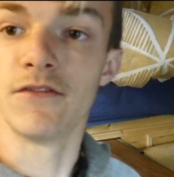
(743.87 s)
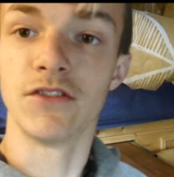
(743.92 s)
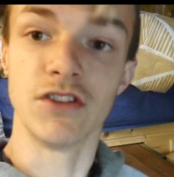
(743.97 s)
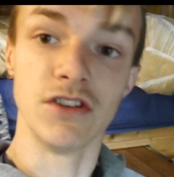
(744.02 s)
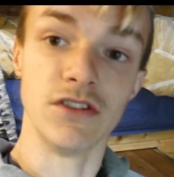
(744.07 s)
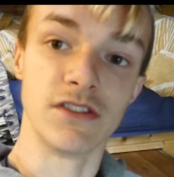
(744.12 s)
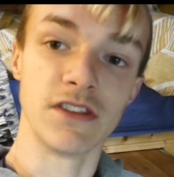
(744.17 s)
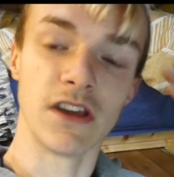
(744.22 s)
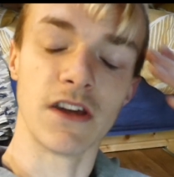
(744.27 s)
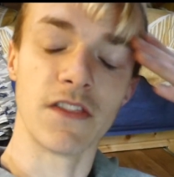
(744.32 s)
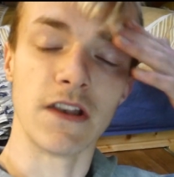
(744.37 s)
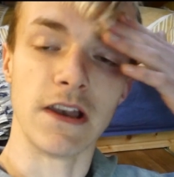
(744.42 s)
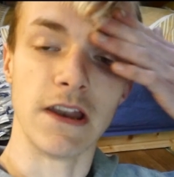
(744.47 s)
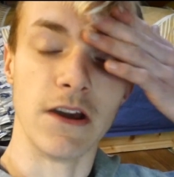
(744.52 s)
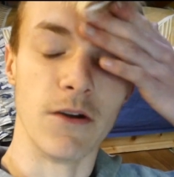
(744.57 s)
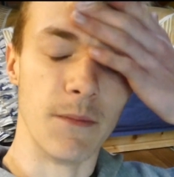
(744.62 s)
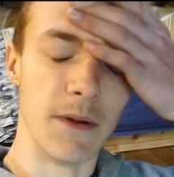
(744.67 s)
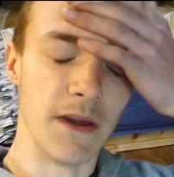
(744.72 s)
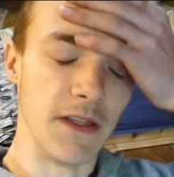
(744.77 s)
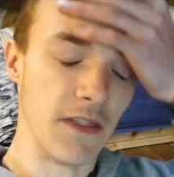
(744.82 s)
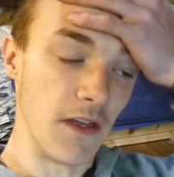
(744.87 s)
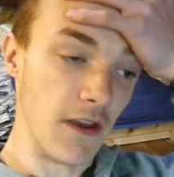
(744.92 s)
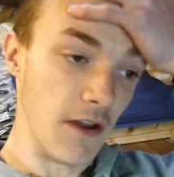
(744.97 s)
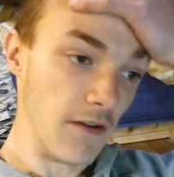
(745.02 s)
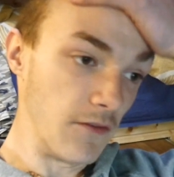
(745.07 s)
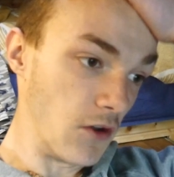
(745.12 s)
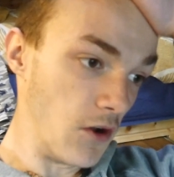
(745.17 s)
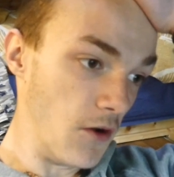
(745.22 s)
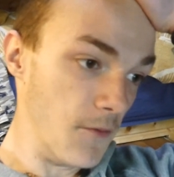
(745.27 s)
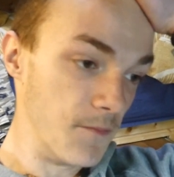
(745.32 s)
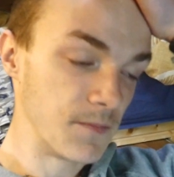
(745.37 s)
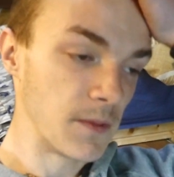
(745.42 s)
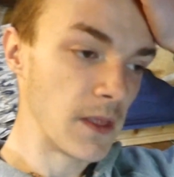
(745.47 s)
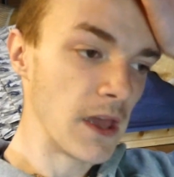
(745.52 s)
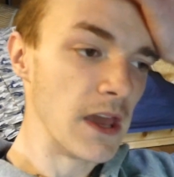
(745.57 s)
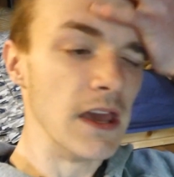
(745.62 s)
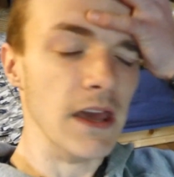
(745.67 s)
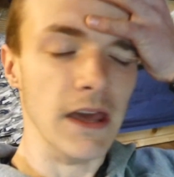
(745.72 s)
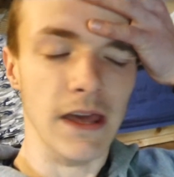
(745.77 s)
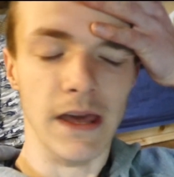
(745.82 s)
to use the other little bit that I've got.
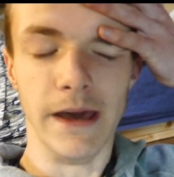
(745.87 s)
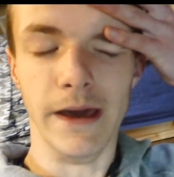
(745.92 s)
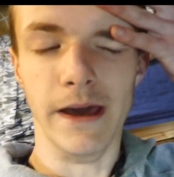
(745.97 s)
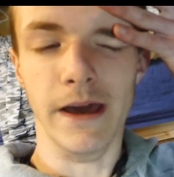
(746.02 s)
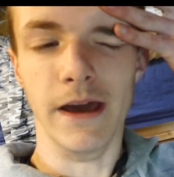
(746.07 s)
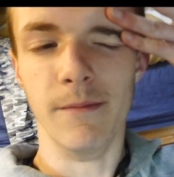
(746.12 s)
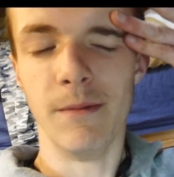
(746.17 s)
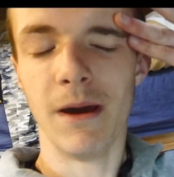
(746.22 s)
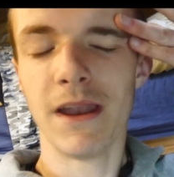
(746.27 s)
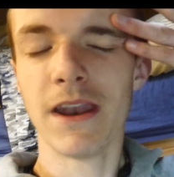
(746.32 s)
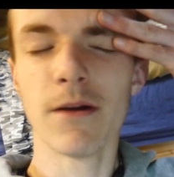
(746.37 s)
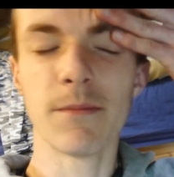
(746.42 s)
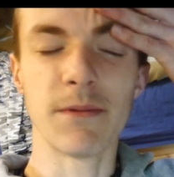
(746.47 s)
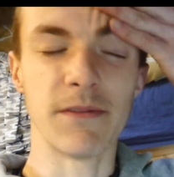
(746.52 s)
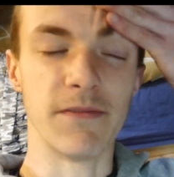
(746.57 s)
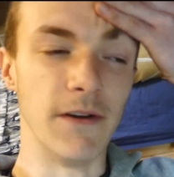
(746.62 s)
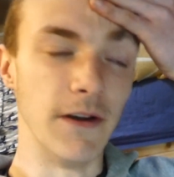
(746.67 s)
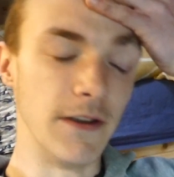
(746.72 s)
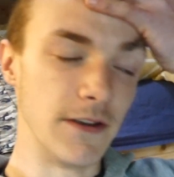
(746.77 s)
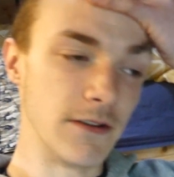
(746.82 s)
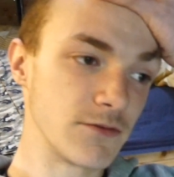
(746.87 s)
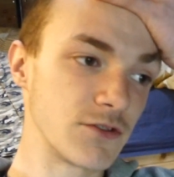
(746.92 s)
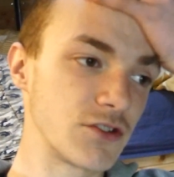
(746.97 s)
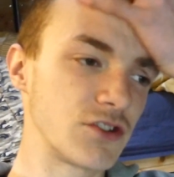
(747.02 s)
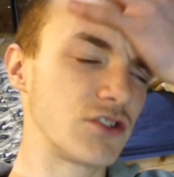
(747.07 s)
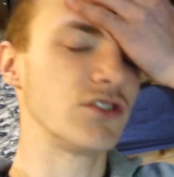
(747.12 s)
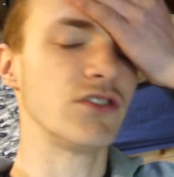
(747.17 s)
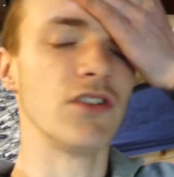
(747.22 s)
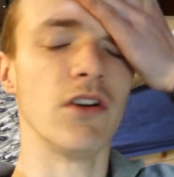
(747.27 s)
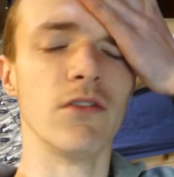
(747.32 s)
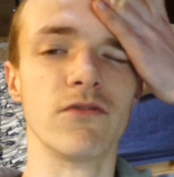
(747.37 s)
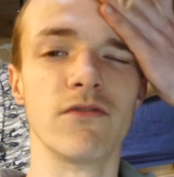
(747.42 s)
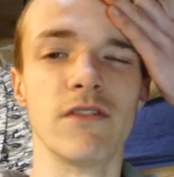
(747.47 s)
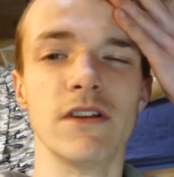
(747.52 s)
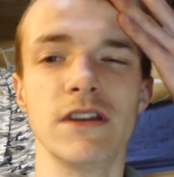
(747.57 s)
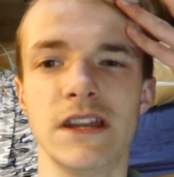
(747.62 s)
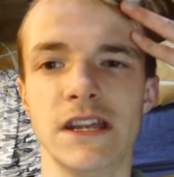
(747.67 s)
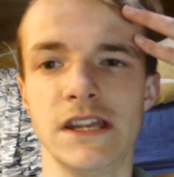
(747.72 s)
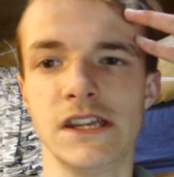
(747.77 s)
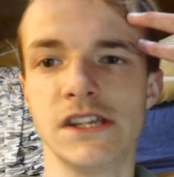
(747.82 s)
And that'll be fine. I'll solder it
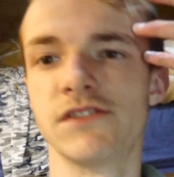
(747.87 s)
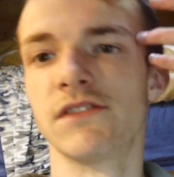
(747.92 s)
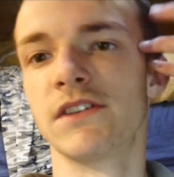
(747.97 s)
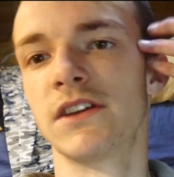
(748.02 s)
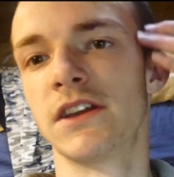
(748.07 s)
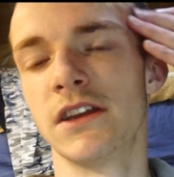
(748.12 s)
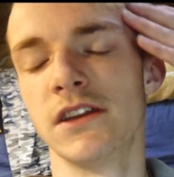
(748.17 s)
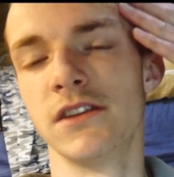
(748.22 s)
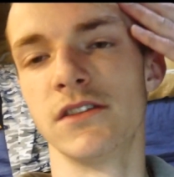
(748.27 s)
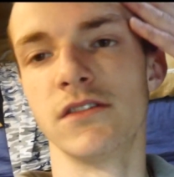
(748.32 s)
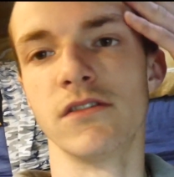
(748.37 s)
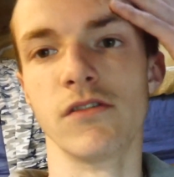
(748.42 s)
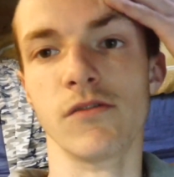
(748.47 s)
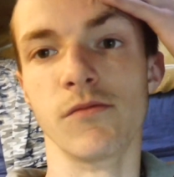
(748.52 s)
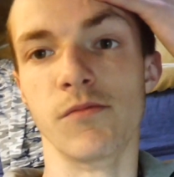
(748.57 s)
and heat shrink it and do it all